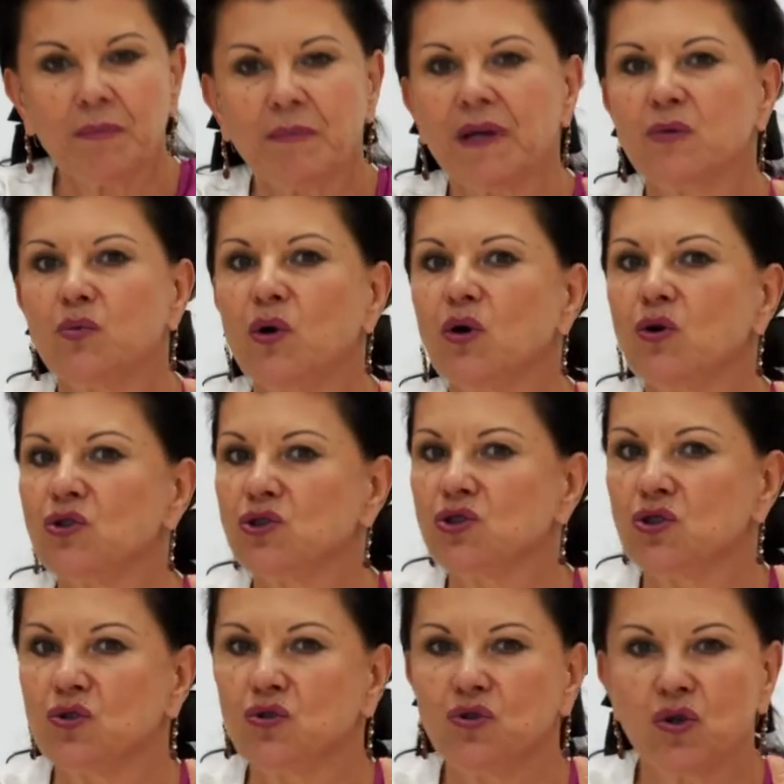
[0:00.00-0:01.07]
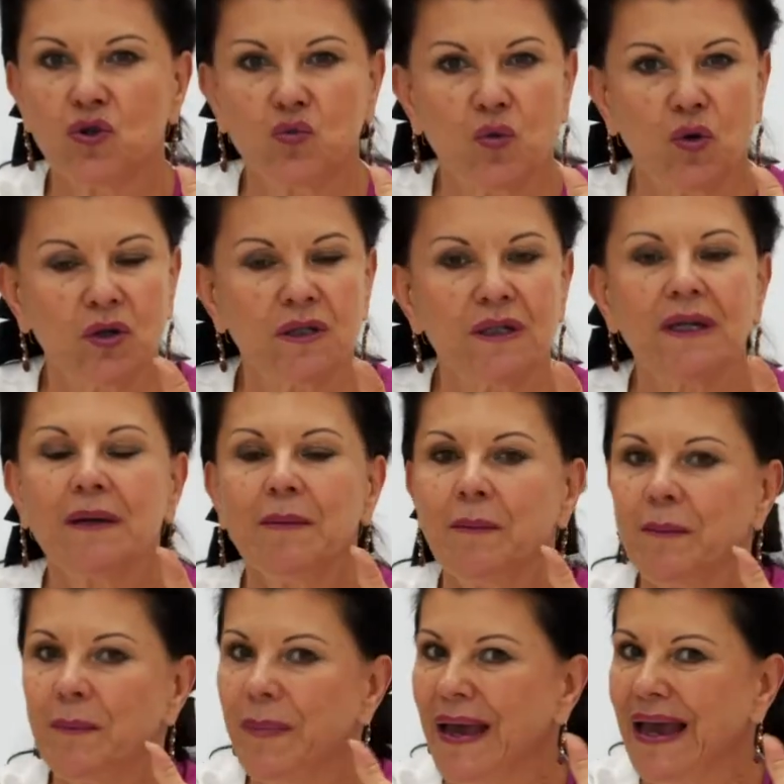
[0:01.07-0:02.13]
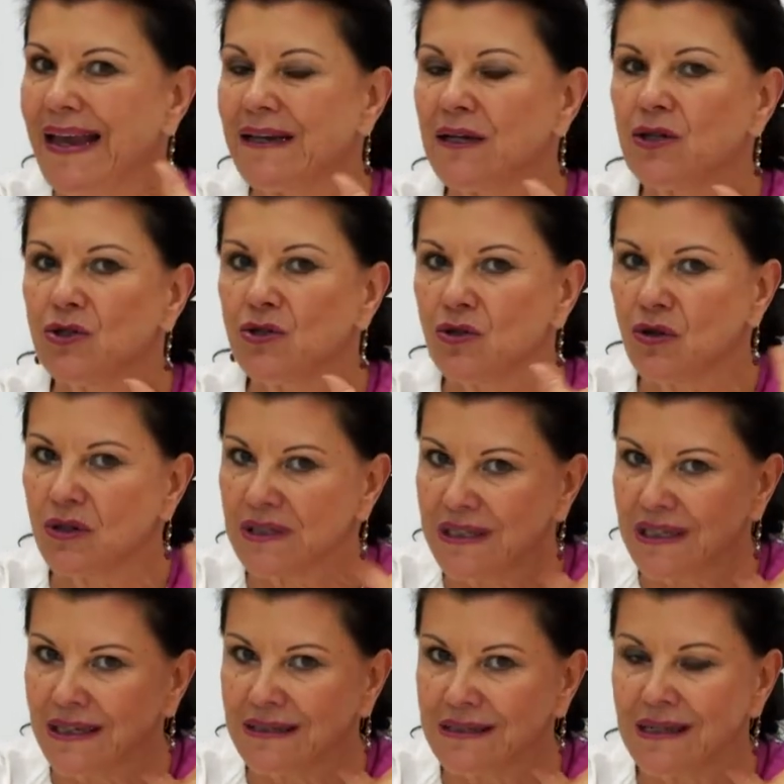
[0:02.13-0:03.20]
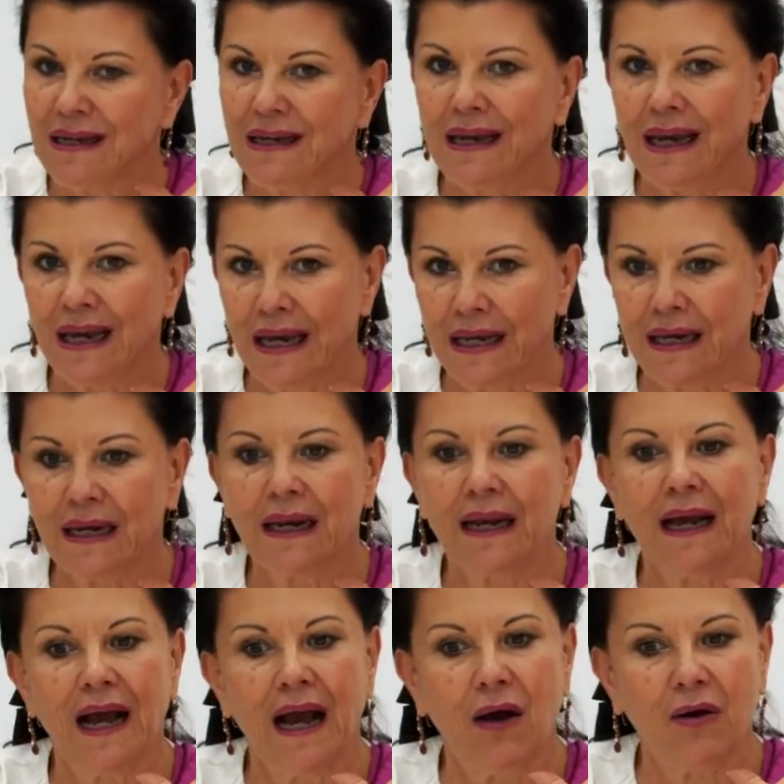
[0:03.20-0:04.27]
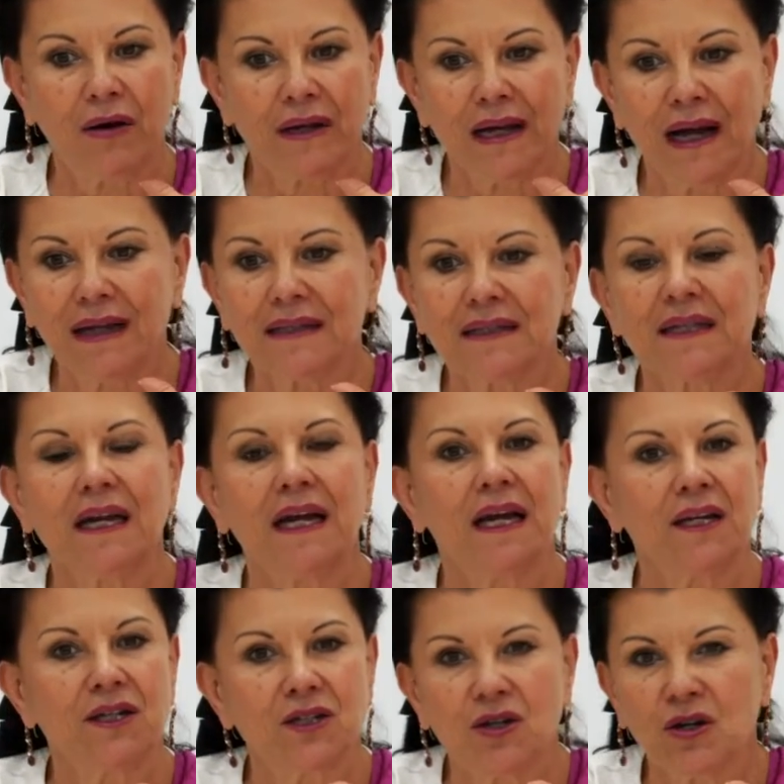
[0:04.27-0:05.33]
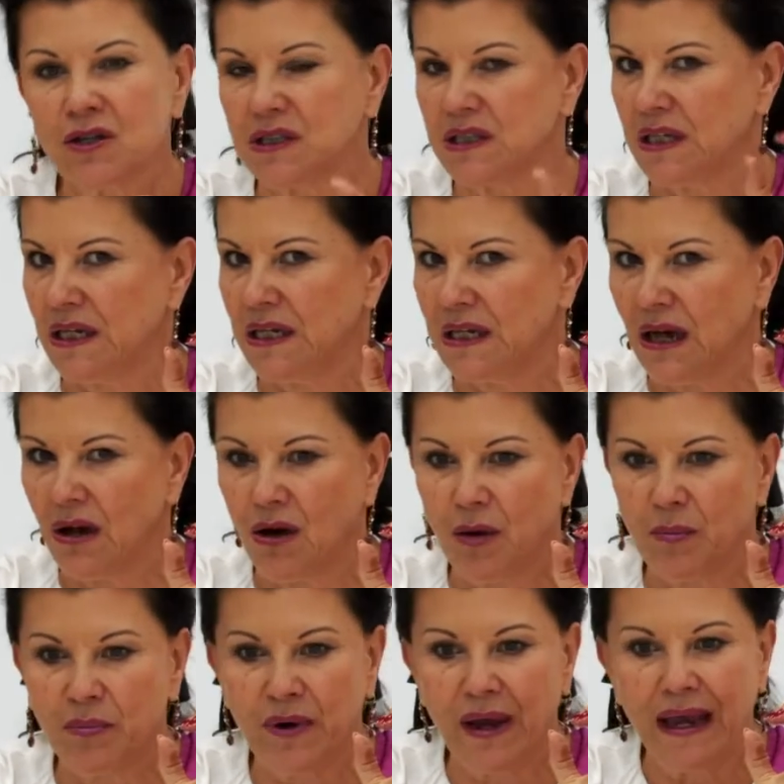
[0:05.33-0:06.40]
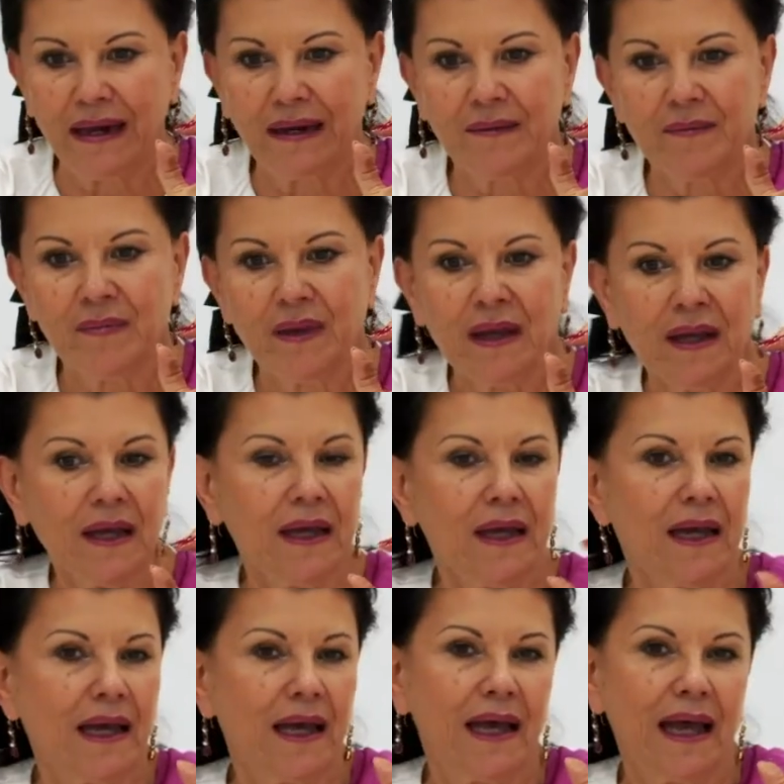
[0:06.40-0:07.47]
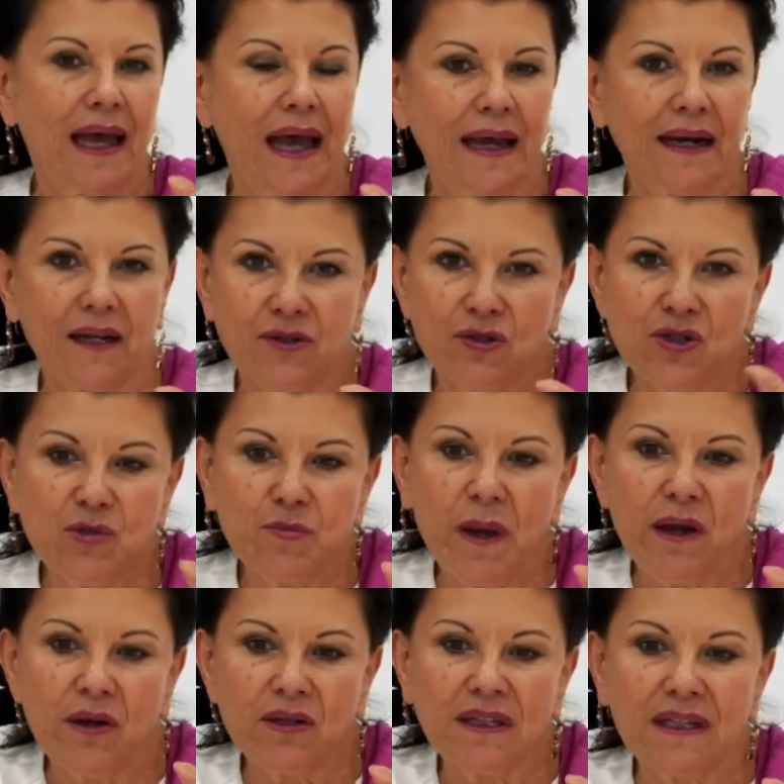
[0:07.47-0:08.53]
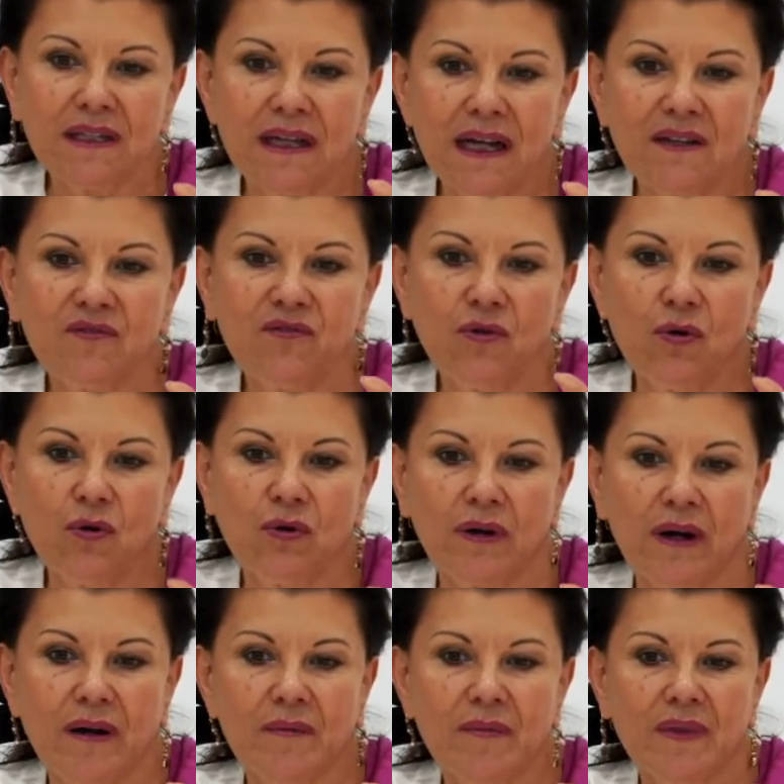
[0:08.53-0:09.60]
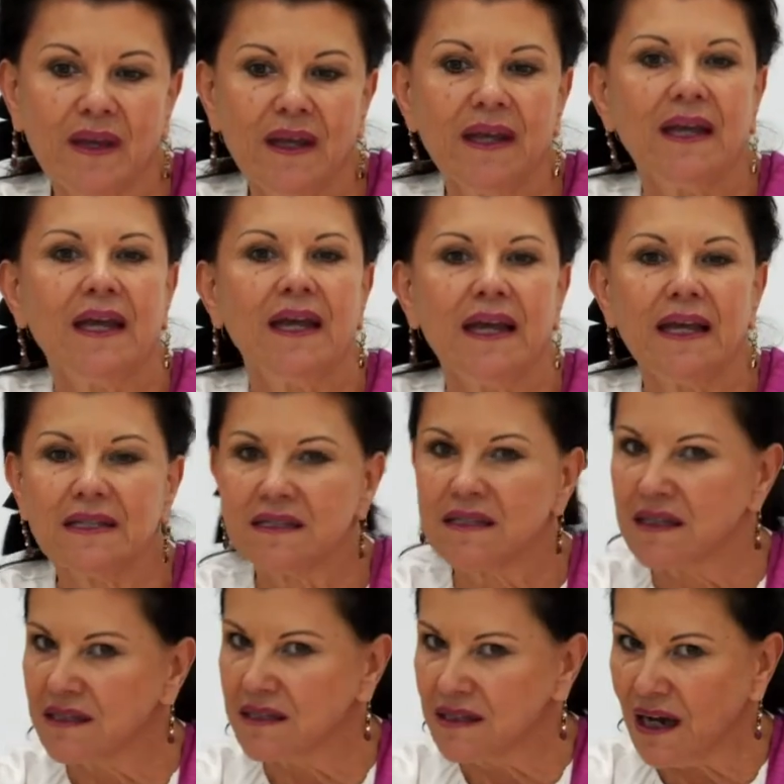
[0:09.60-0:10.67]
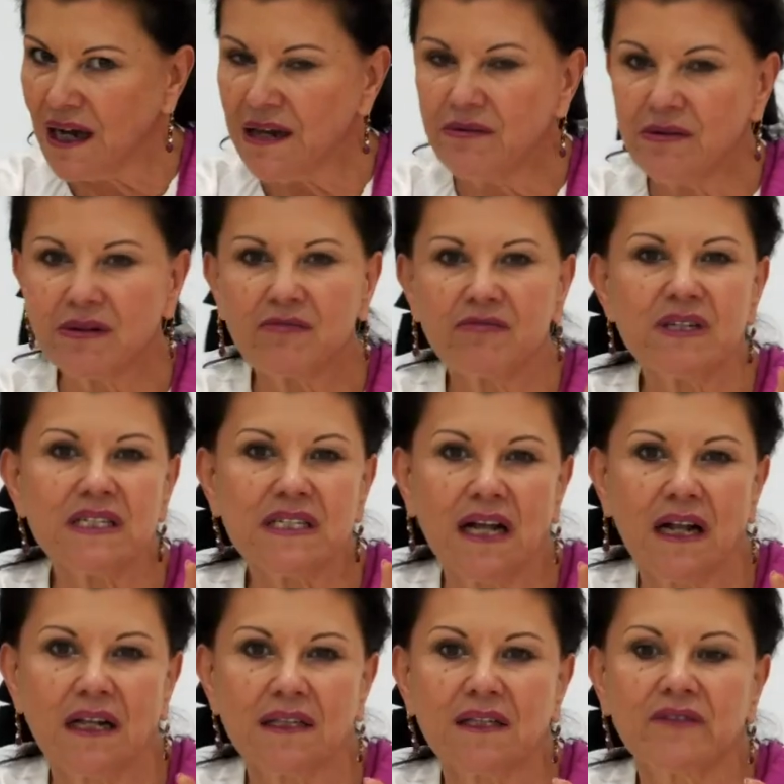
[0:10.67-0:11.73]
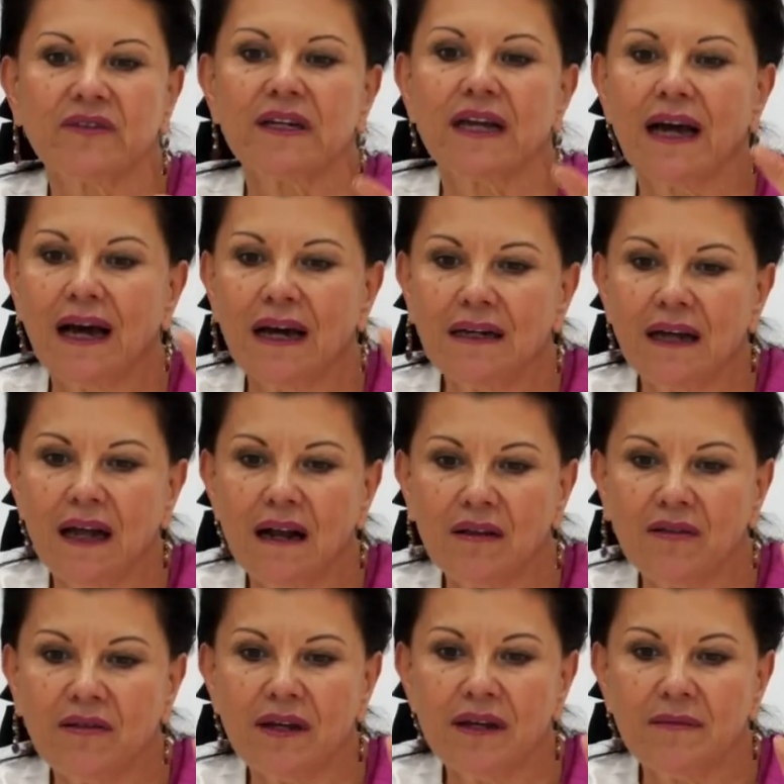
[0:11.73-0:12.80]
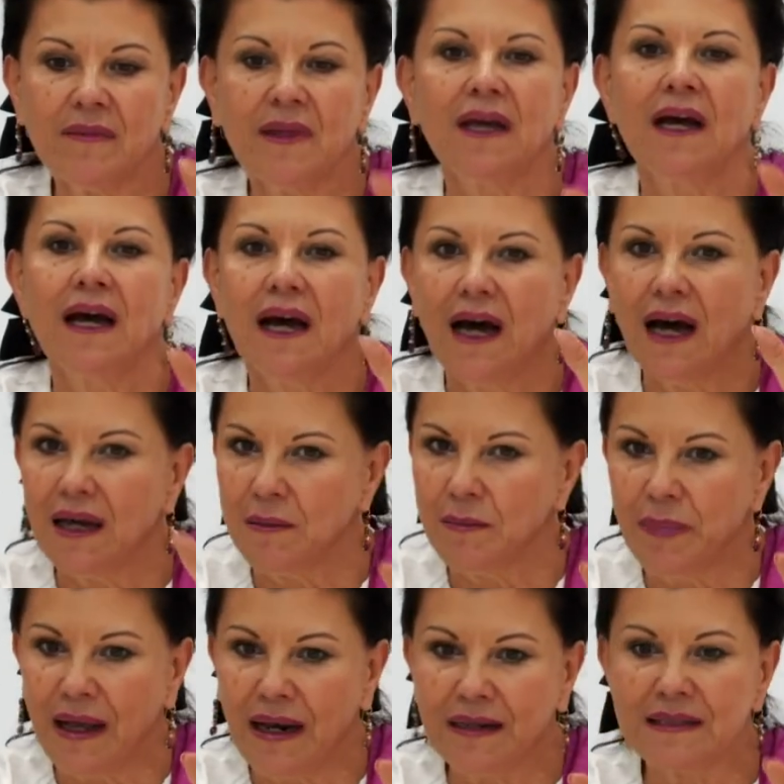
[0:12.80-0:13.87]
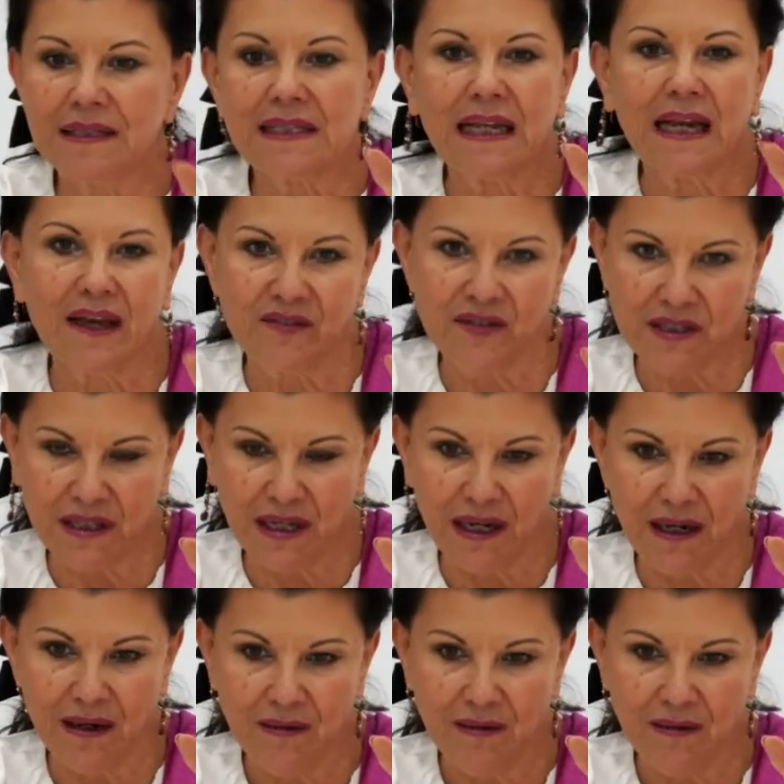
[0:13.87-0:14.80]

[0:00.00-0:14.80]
but we also do not want bad toxins in our gut and not in our brain. And a dysbiotic gut flora is the direct result of an unhealthy, unbalanced lifestyle.